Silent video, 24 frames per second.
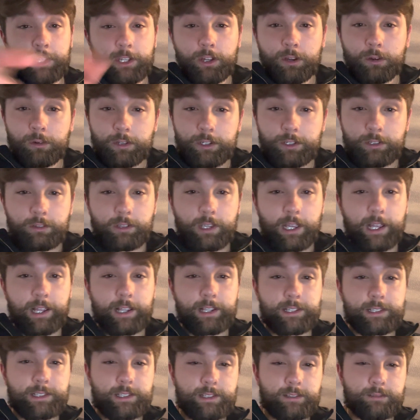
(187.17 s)
know what you
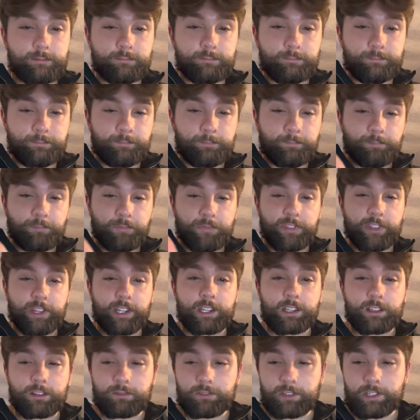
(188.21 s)
guys
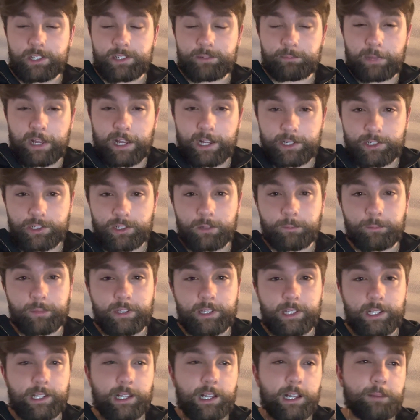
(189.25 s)
think of each matchup in
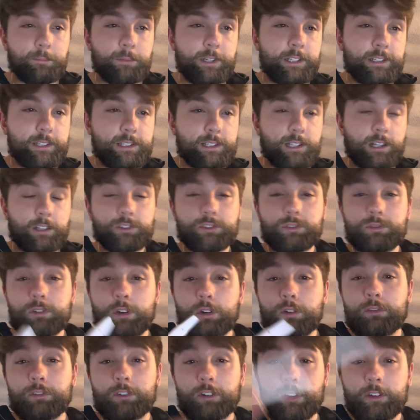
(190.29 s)
the comments. I'll do
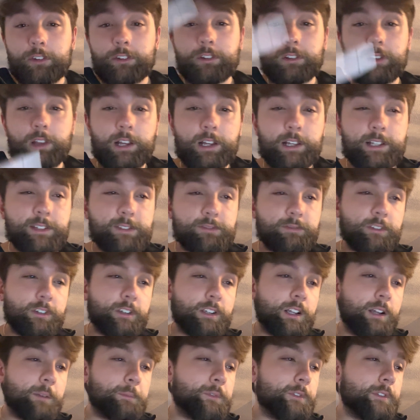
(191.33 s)
over-under lines for a
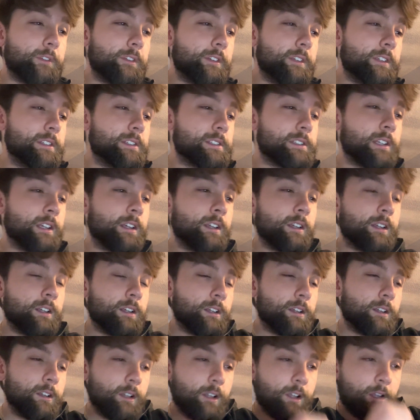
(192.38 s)
couple of these.
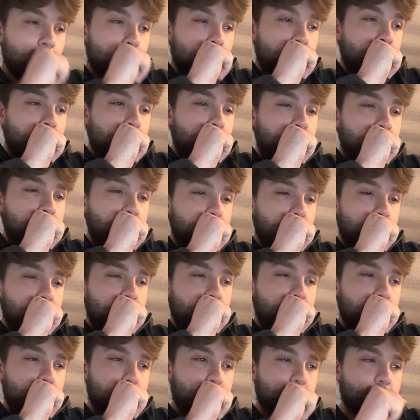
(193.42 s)

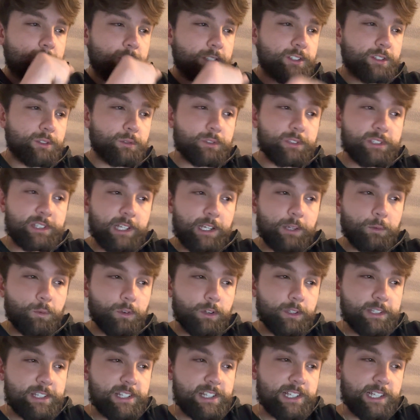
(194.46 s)
So we'll say
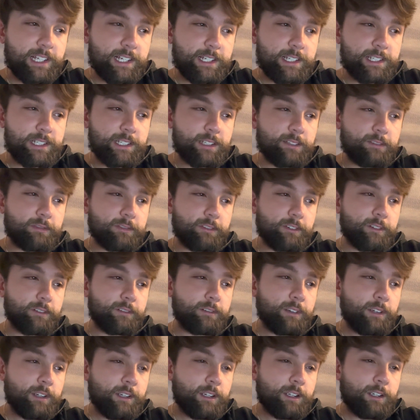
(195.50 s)
160 for
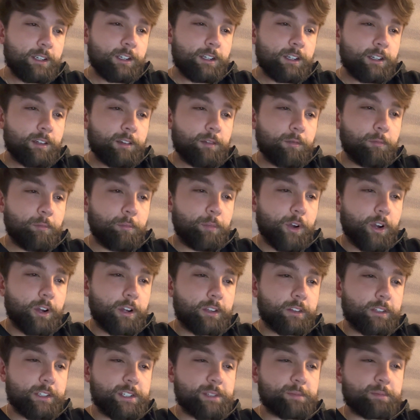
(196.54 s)

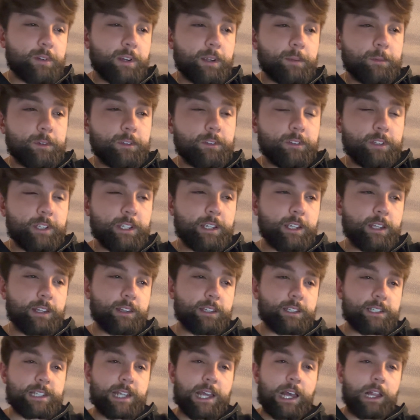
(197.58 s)
Barclays Premier League and
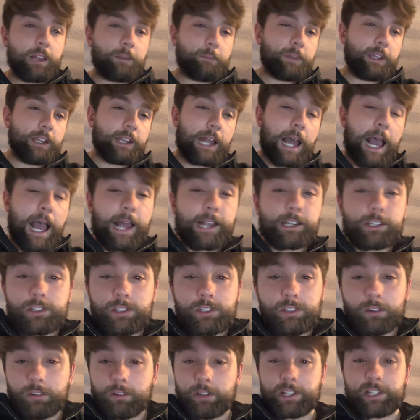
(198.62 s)
the Taliban. I just
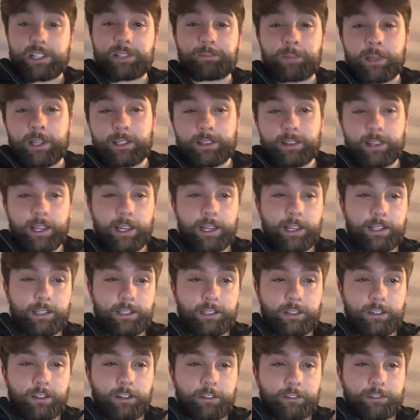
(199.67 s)
don't expect that,
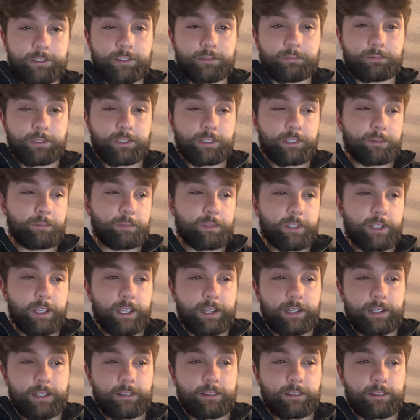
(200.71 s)
to really be
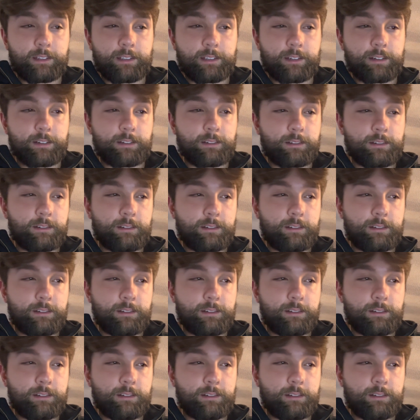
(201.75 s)
anything,